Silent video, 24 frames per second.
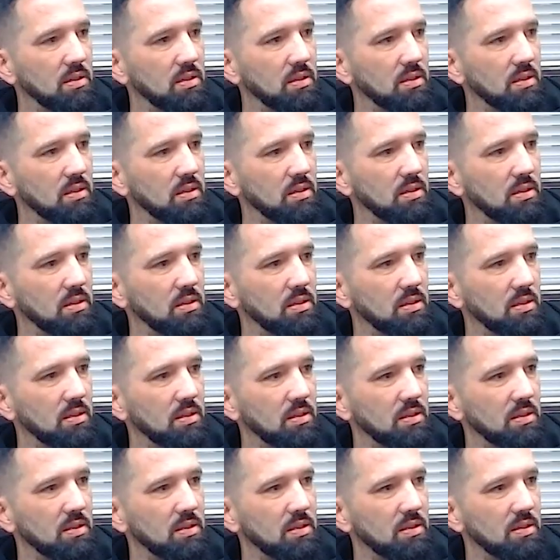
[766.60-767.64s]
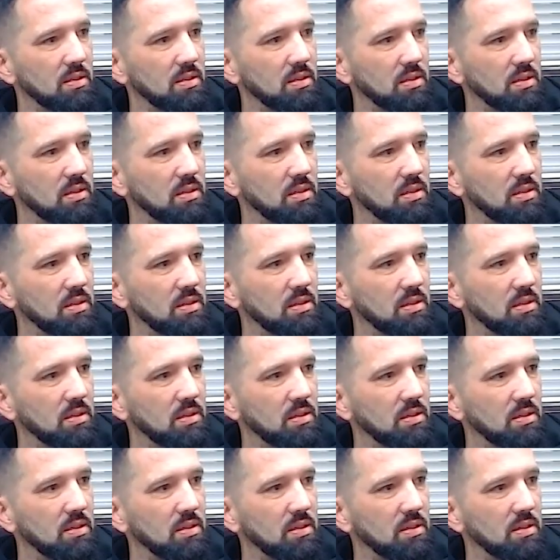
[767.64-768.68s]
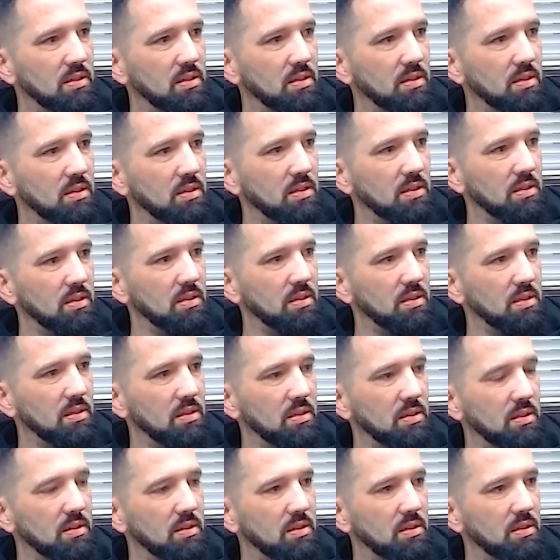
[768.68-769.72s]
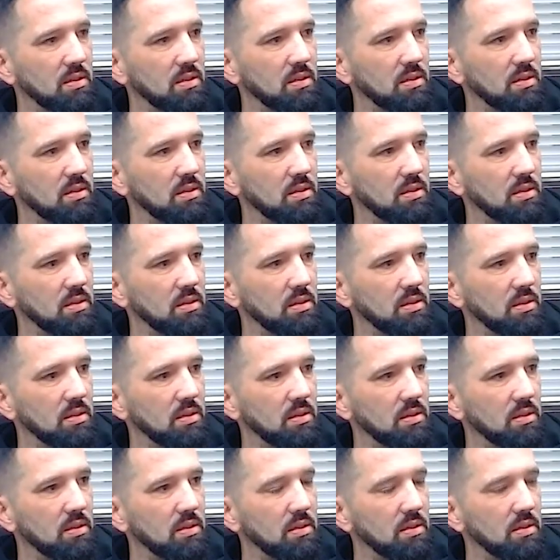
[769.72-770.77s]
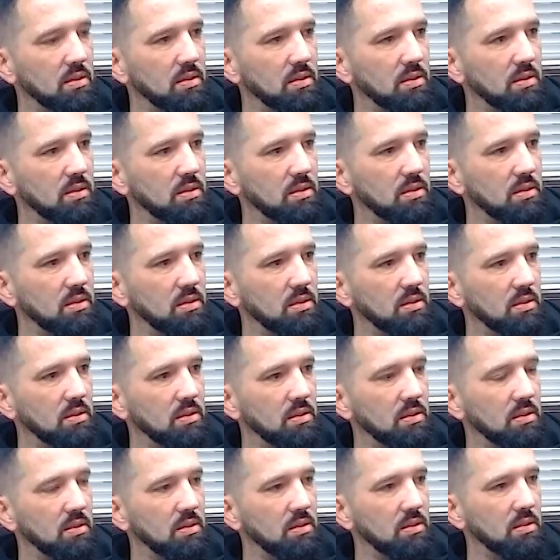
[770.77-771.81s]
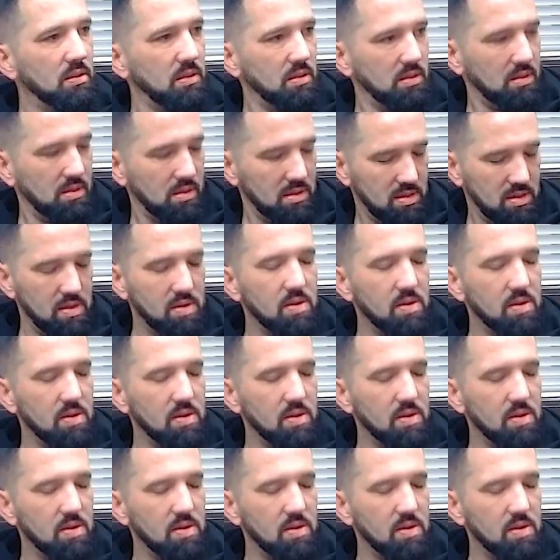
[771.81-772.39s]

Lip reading: This person isn't speaking.